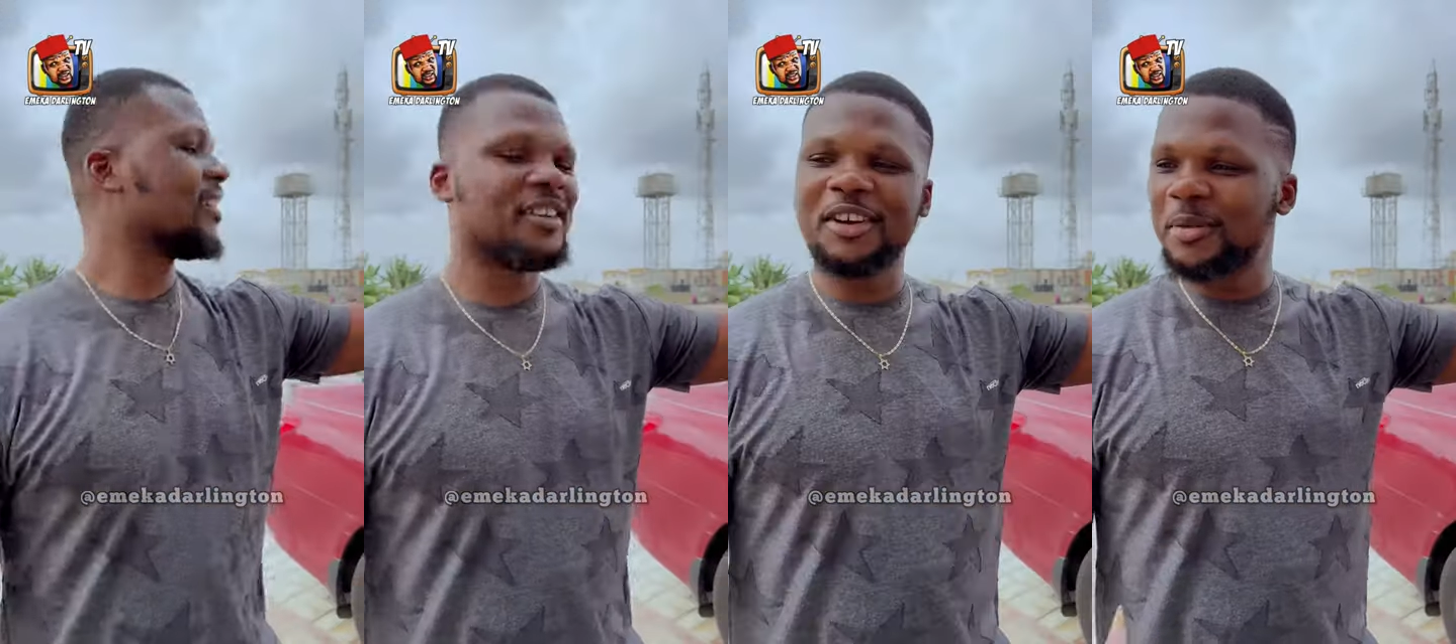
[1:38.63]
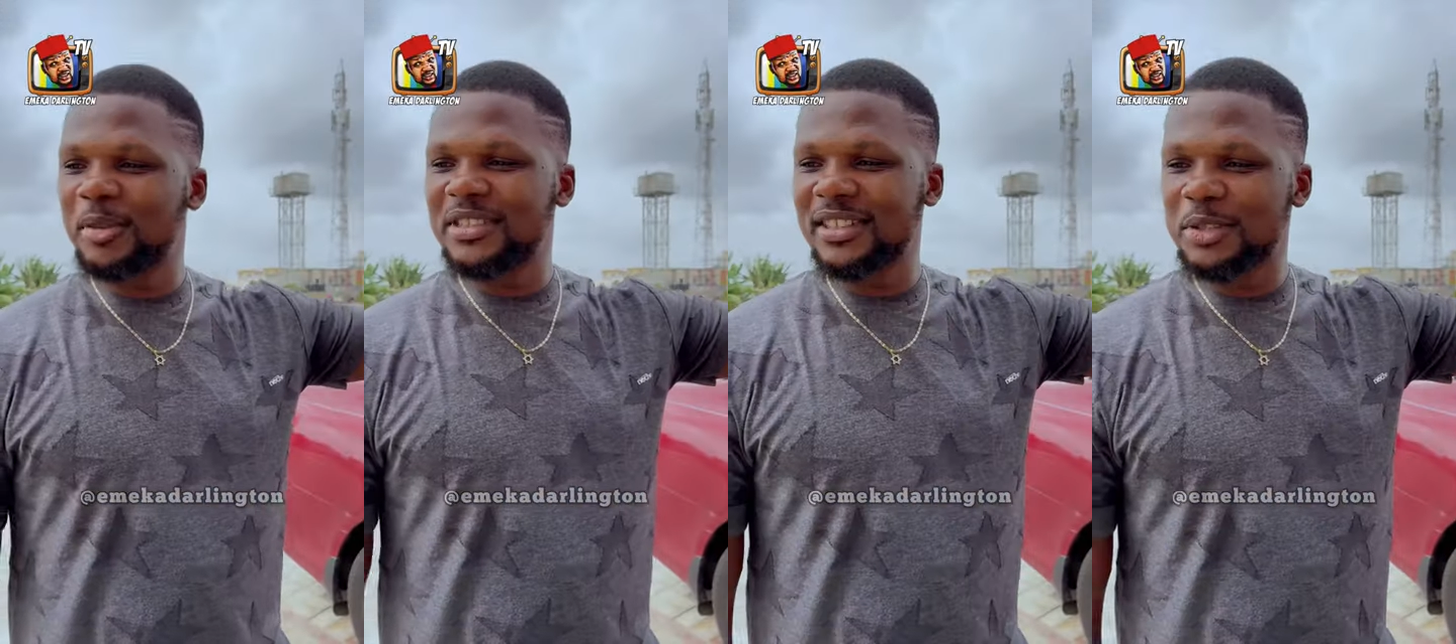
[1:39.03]
You're going to be
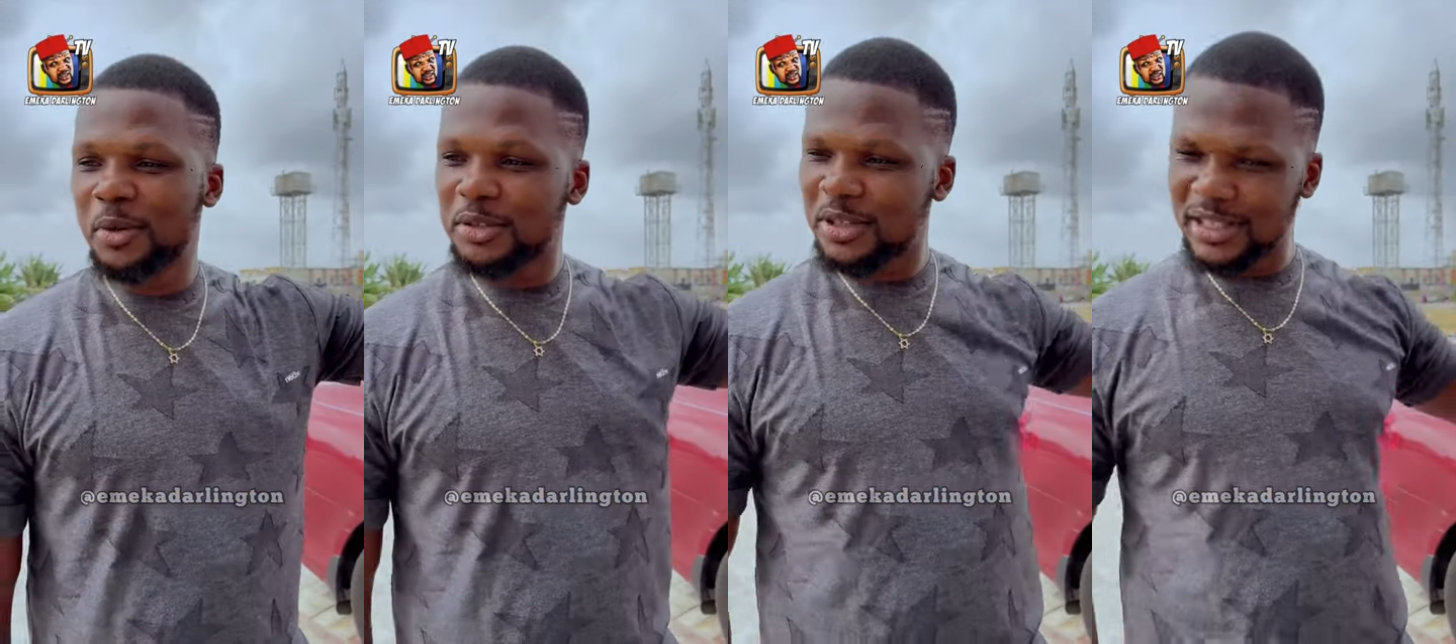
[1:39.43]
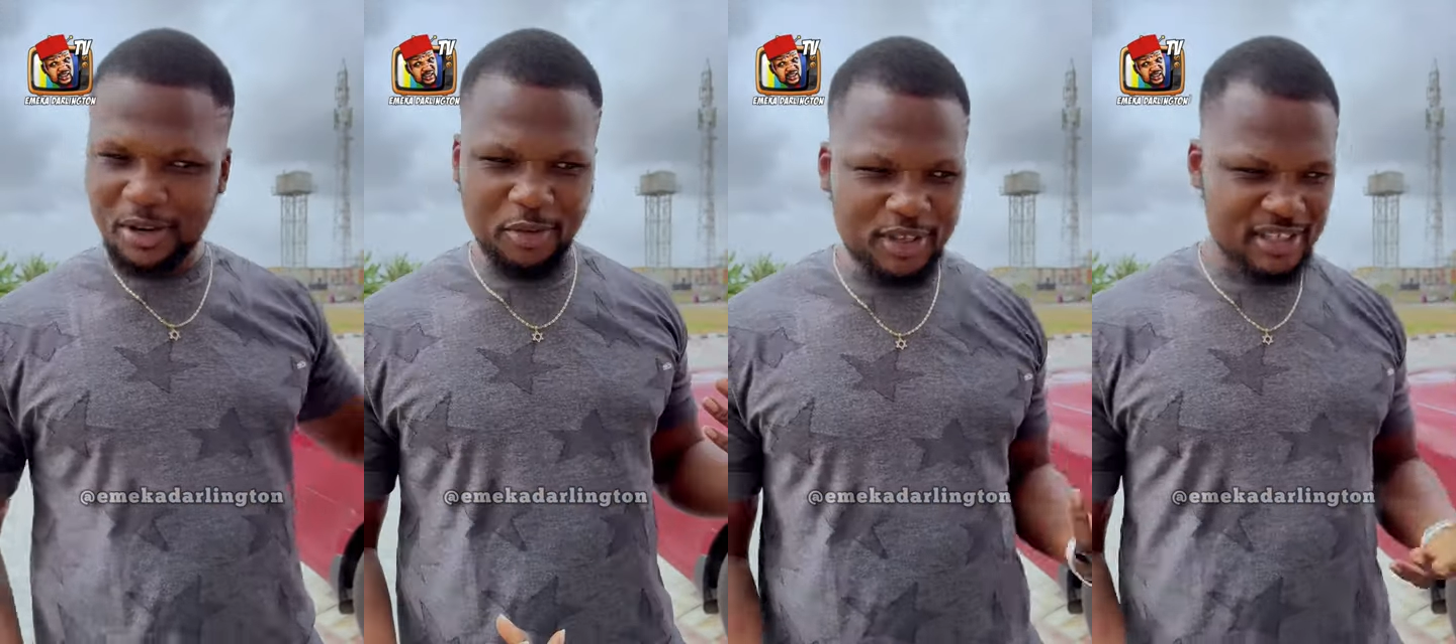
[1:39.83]
using this one. So instead of
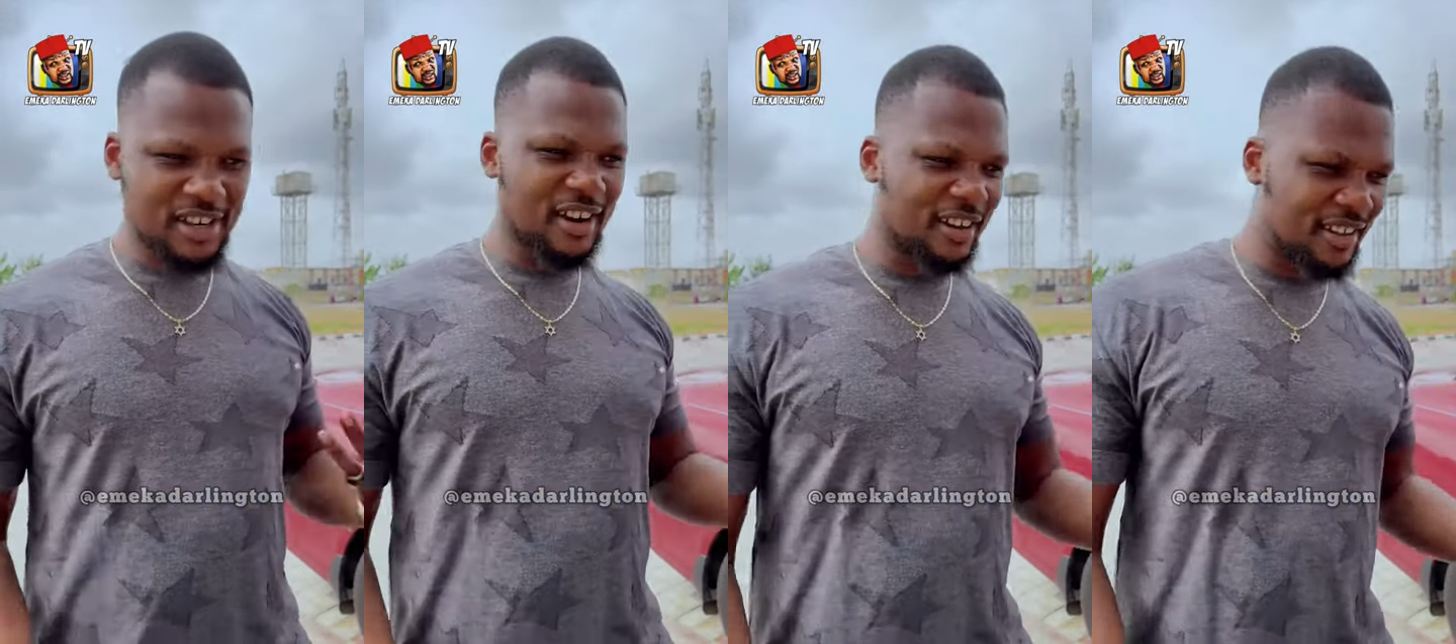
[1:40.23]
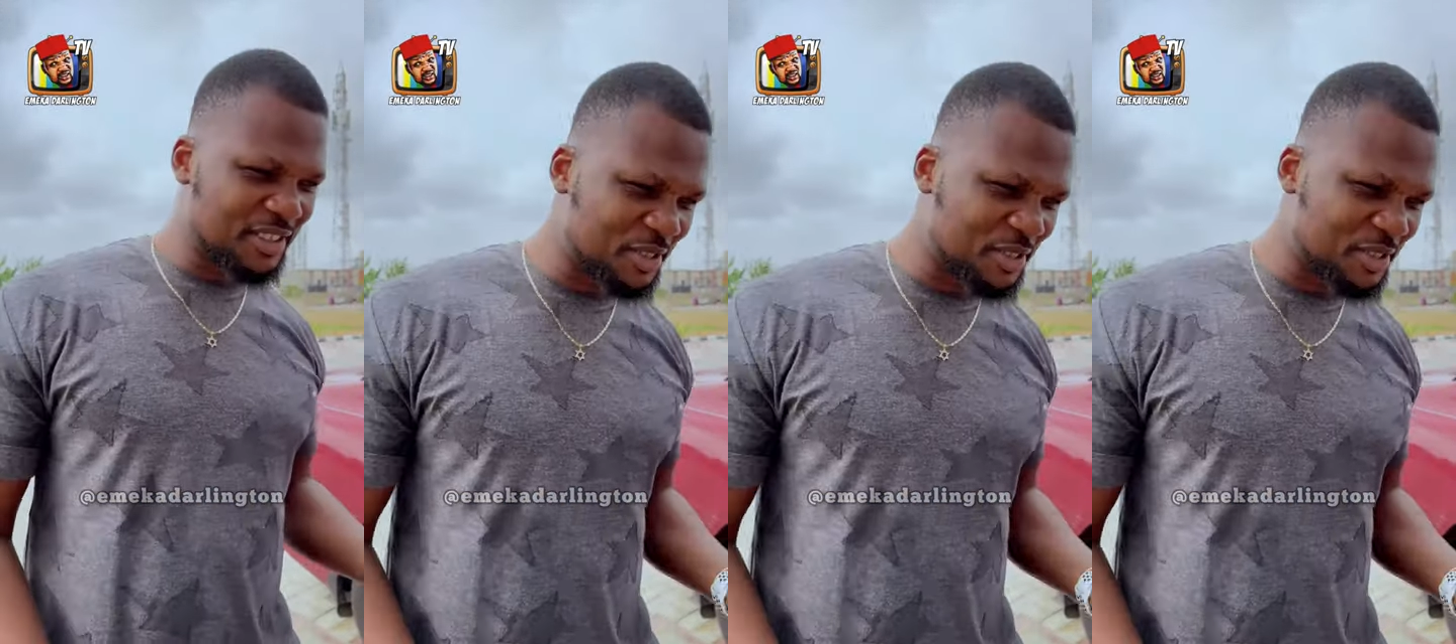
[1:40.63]
us sharing it,